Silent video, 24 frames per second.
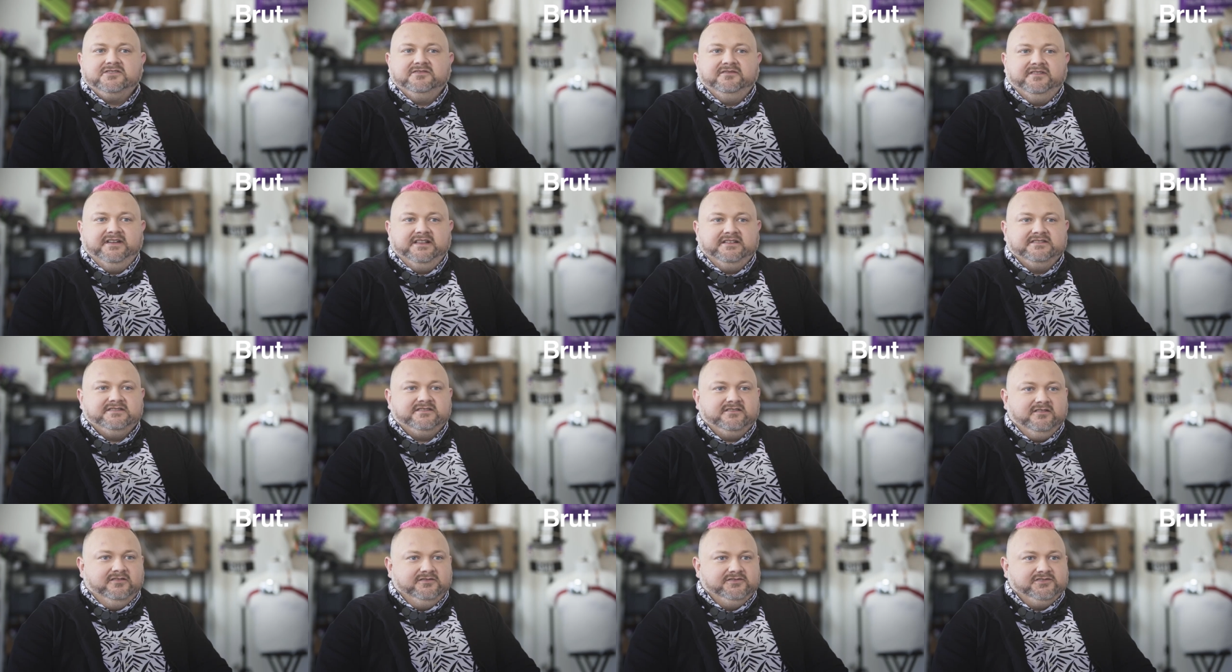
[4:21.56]

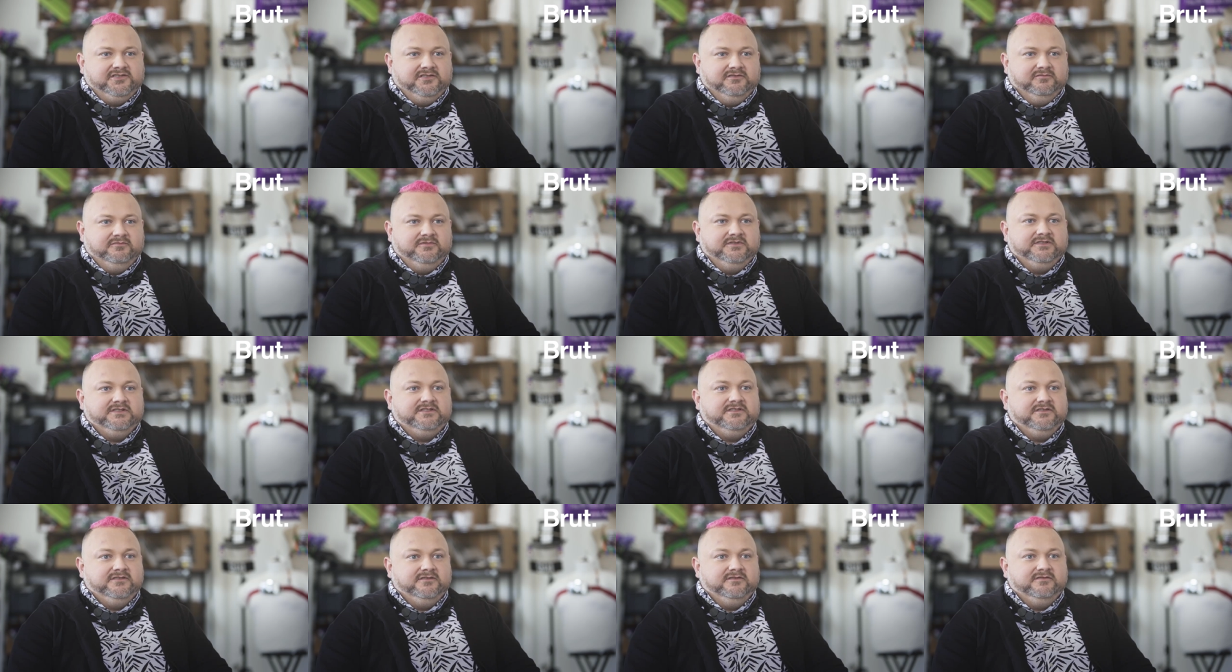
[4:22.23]
surveillance culture will
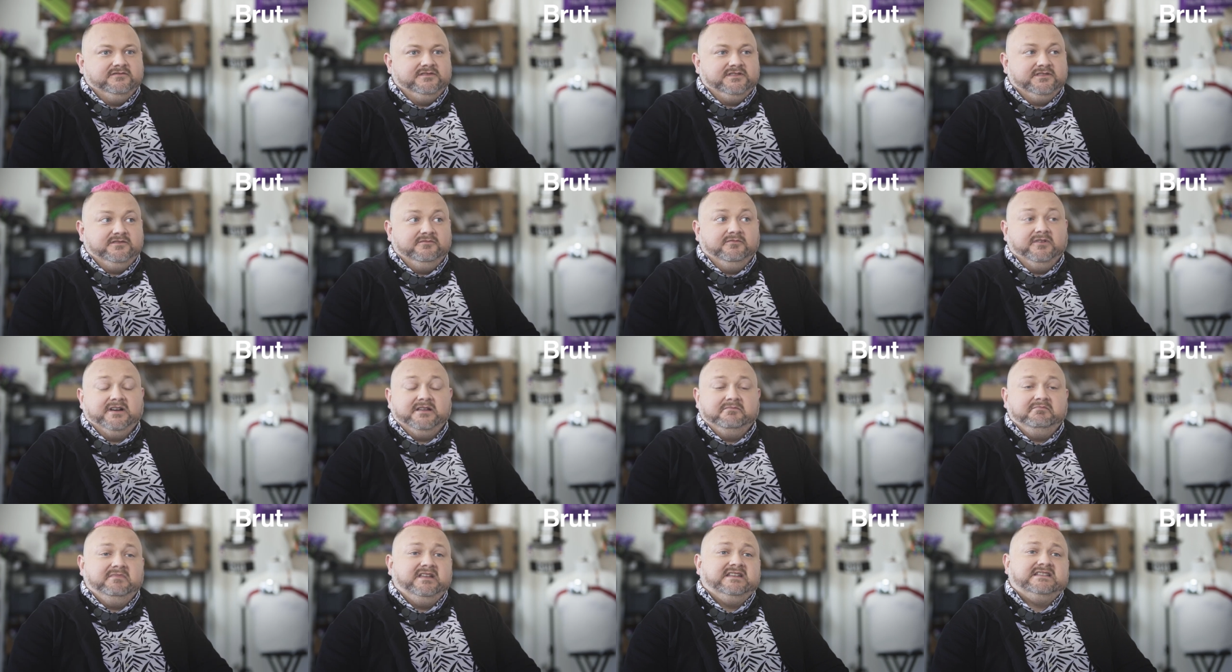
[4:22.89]
do to
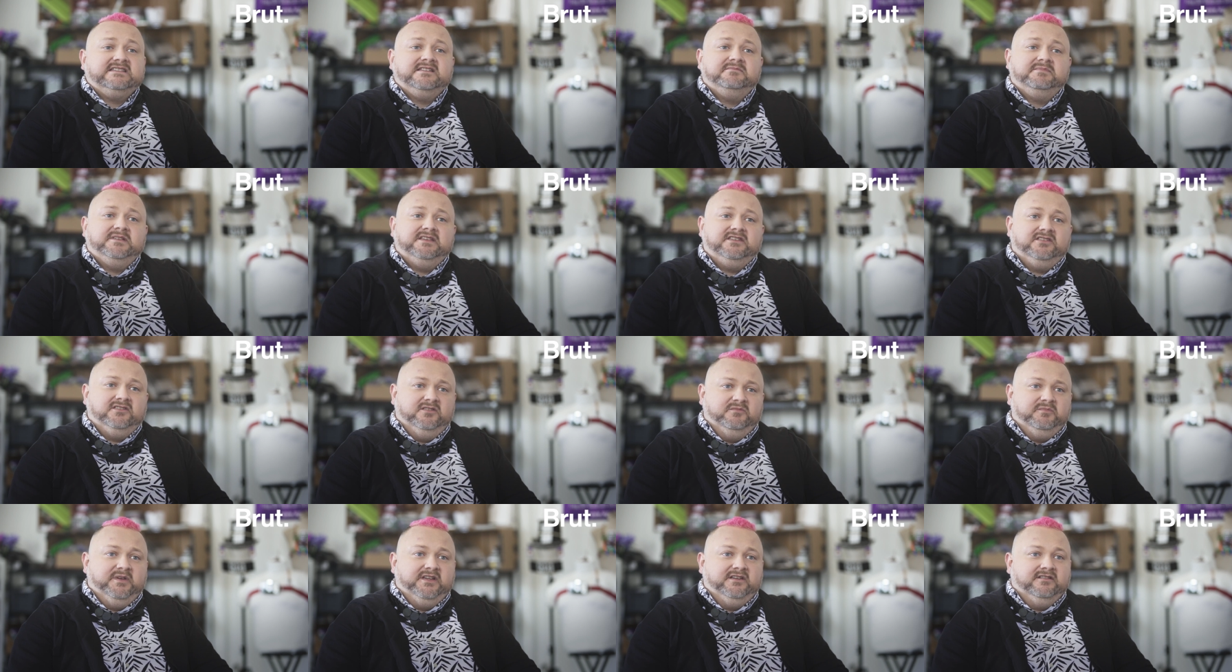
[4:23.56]
what it means to be
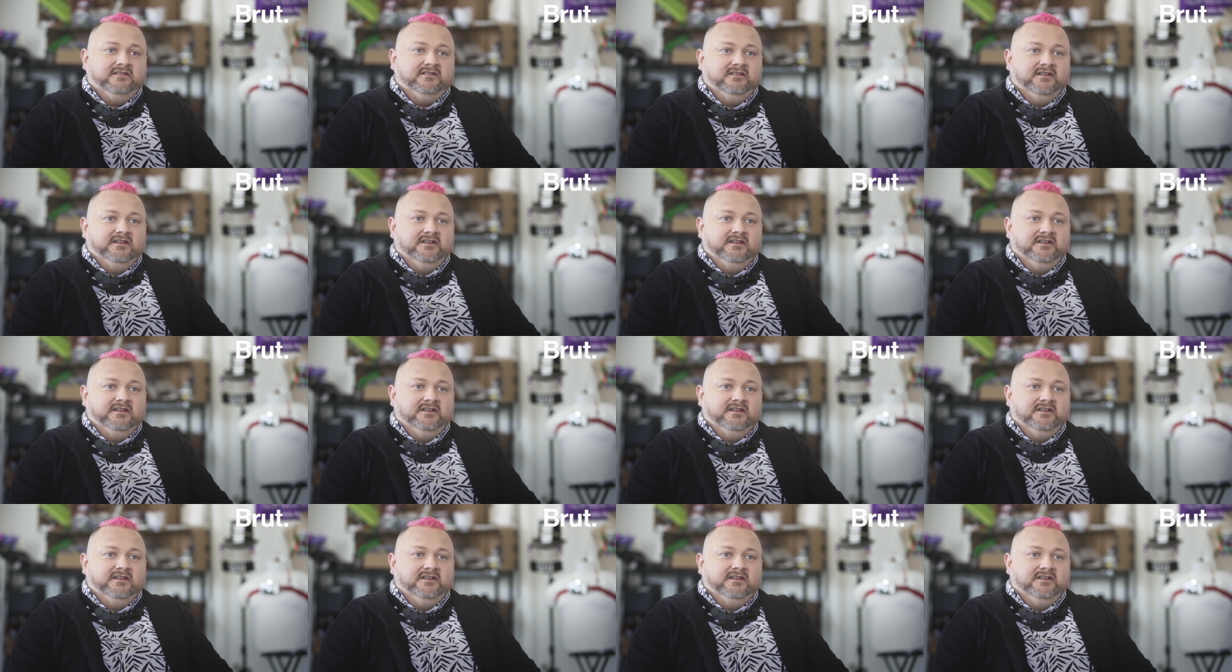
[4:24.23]
human.